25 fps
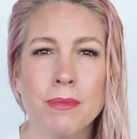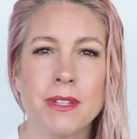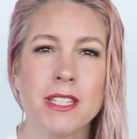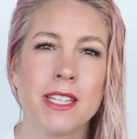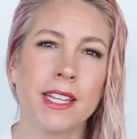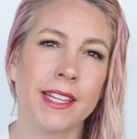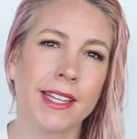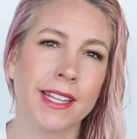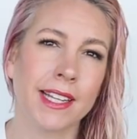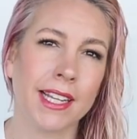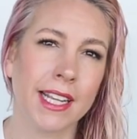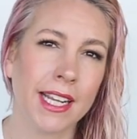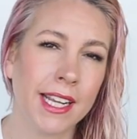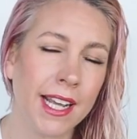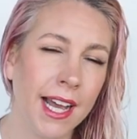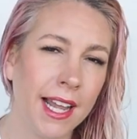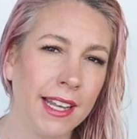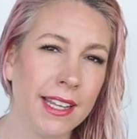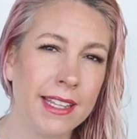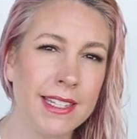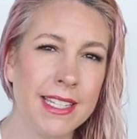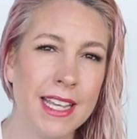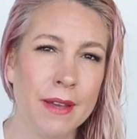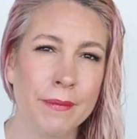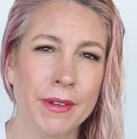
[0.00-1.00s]
particularly
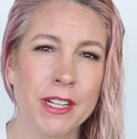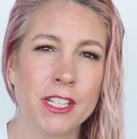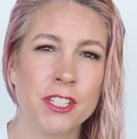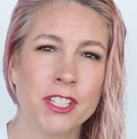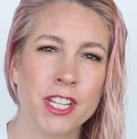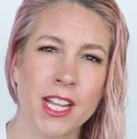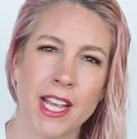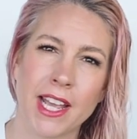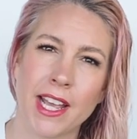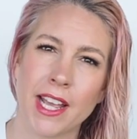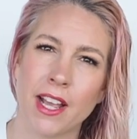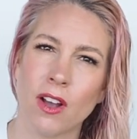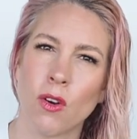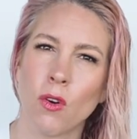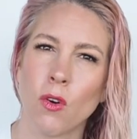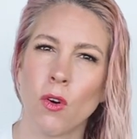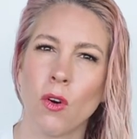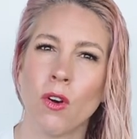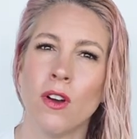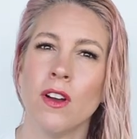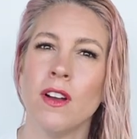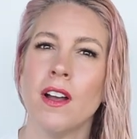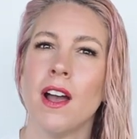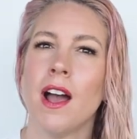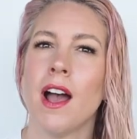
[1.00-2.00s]
color damaged hair
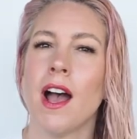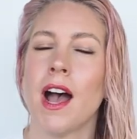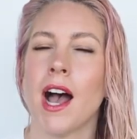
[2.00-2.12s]
or